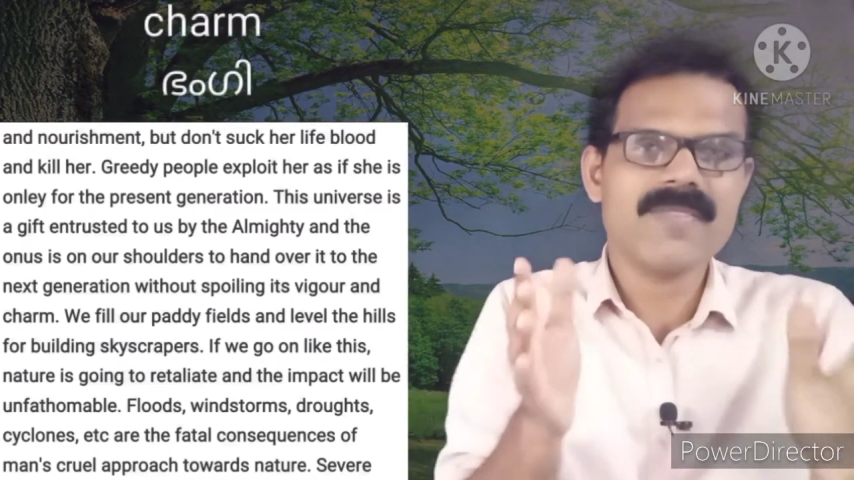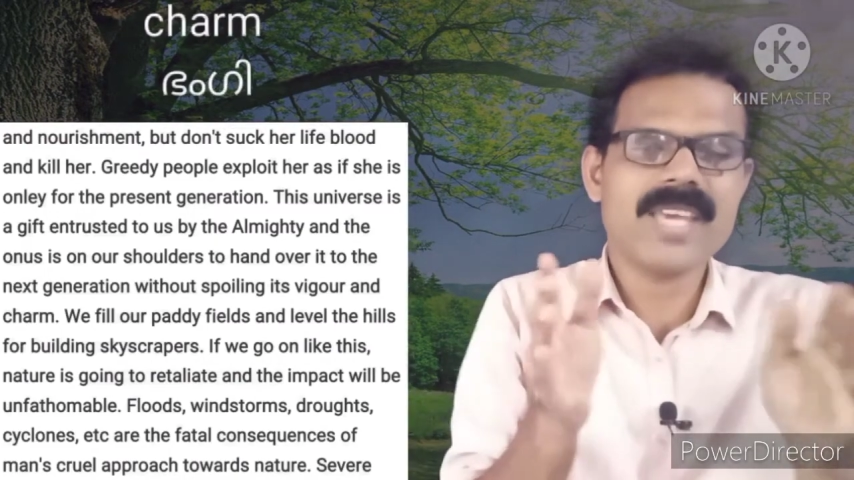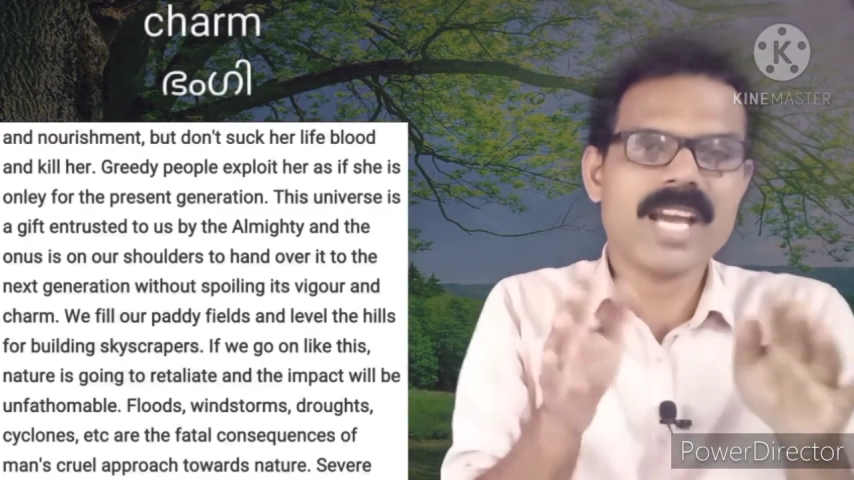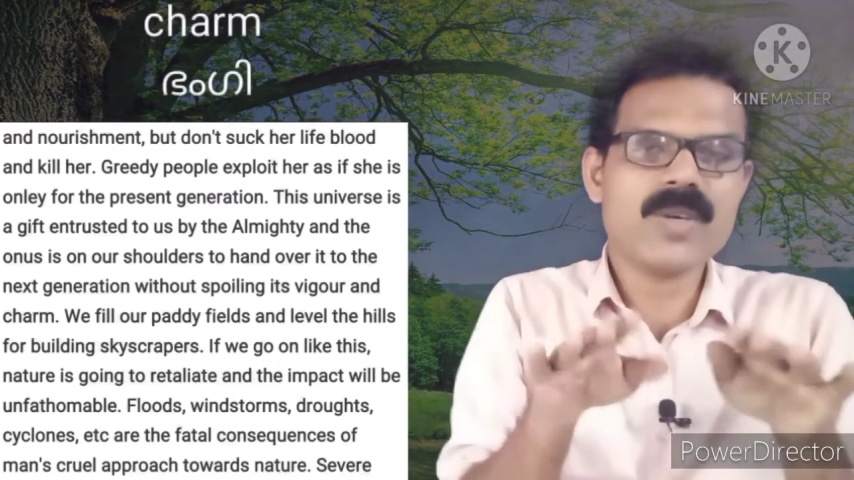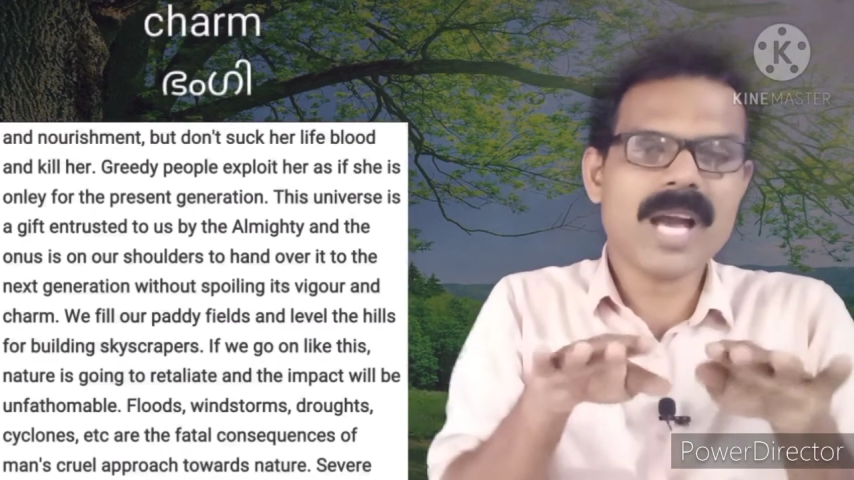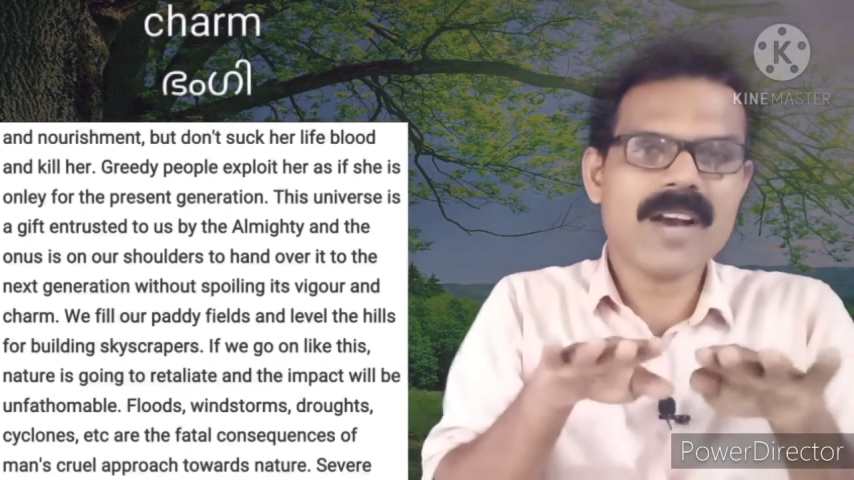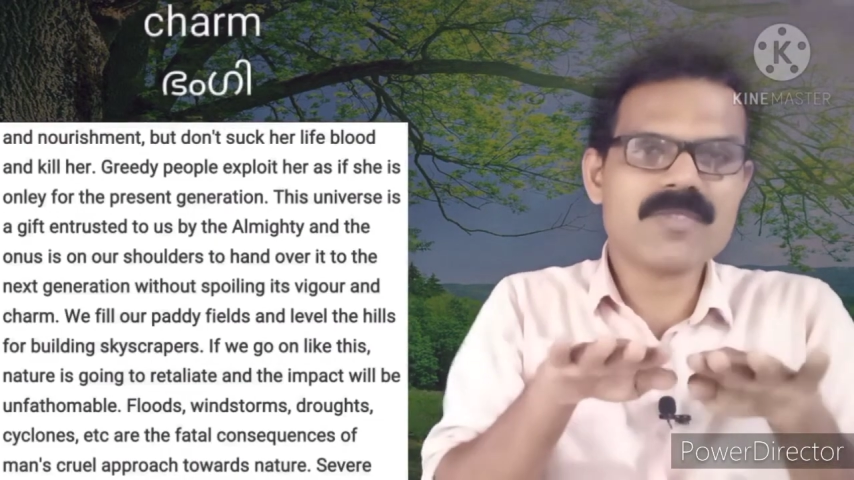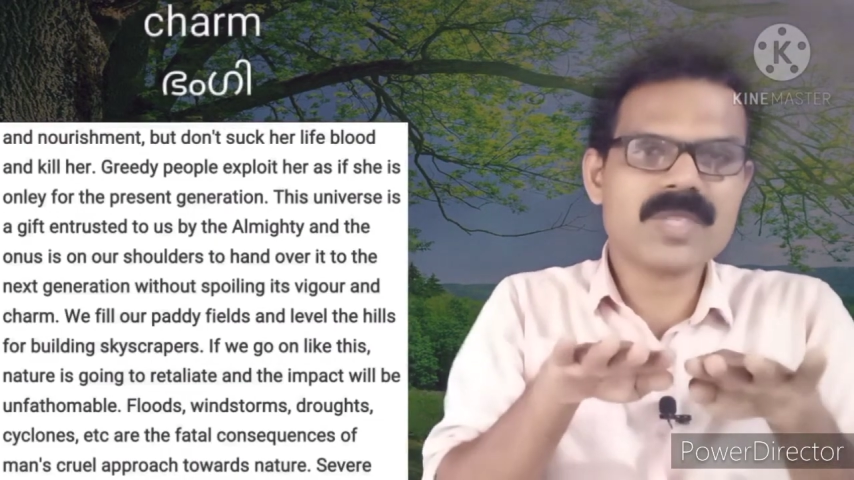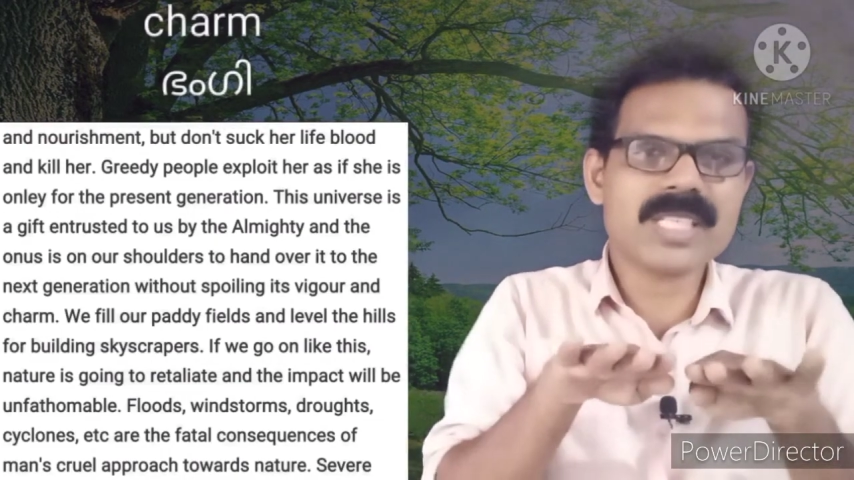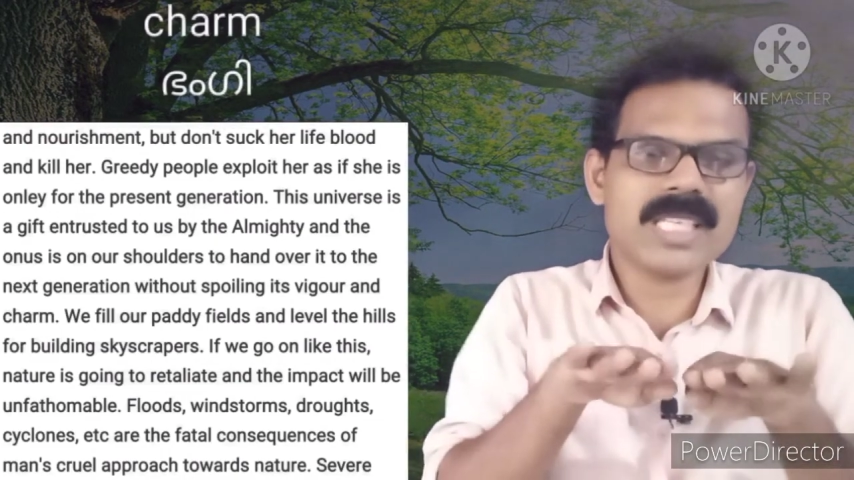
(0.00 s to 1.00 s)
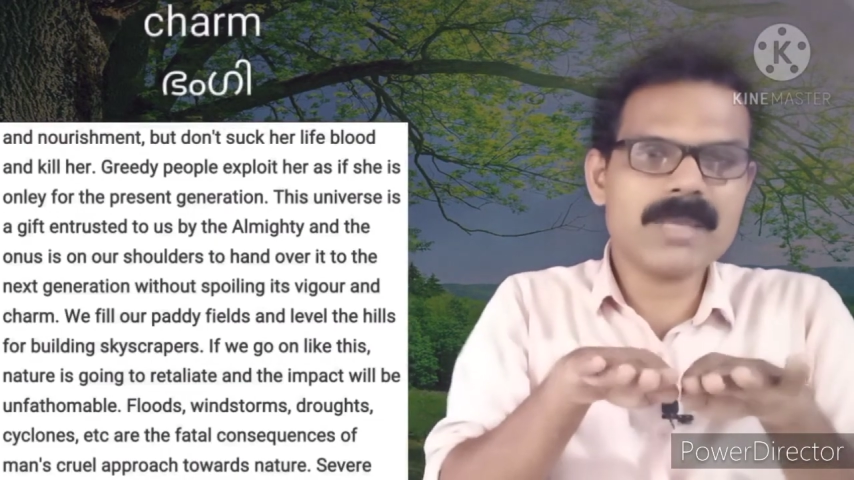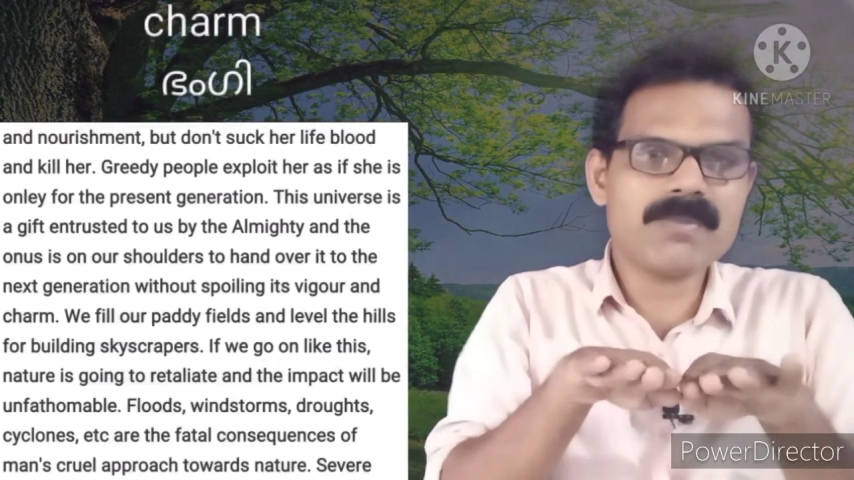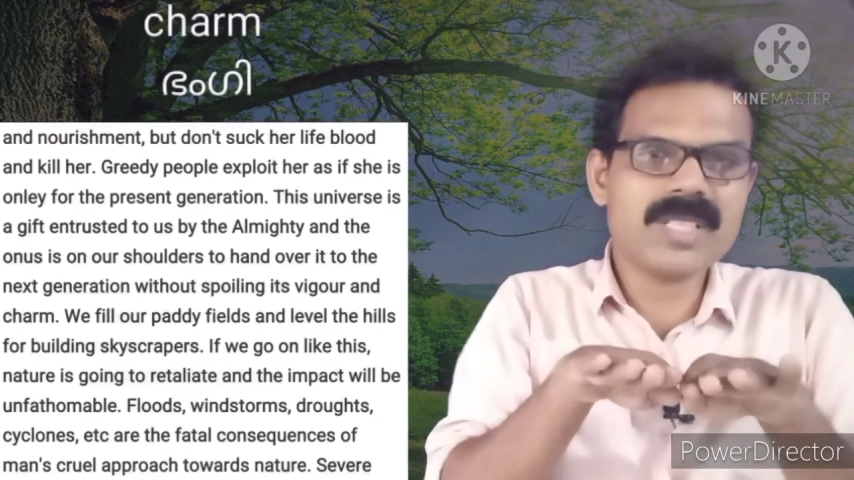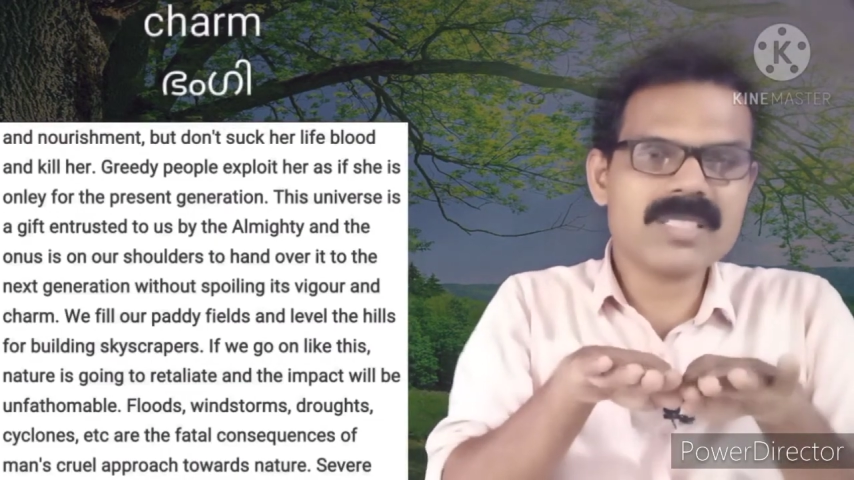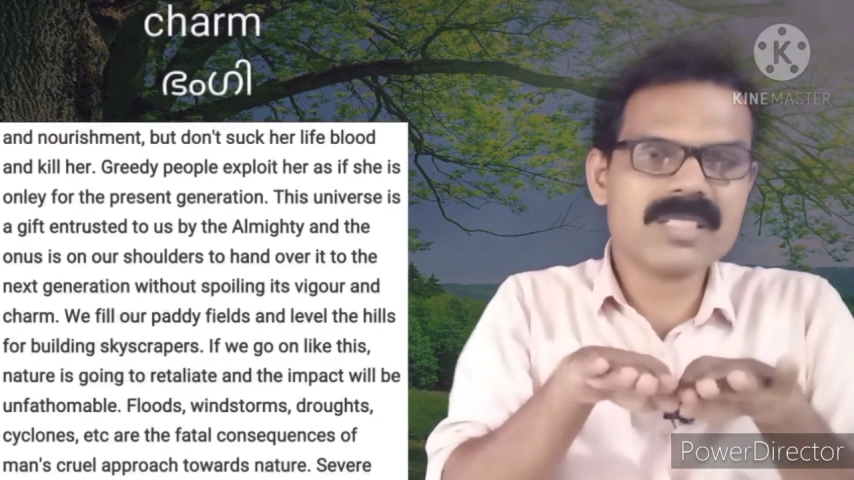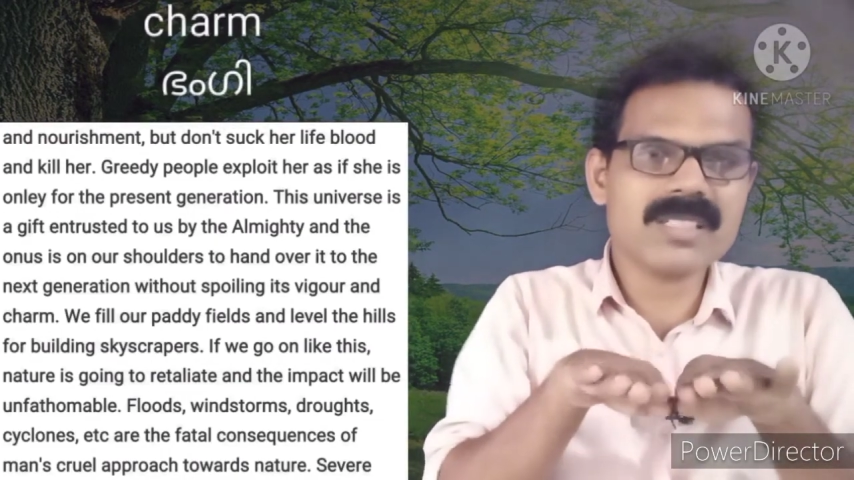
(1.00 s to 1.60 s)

Yeah, you have to keep this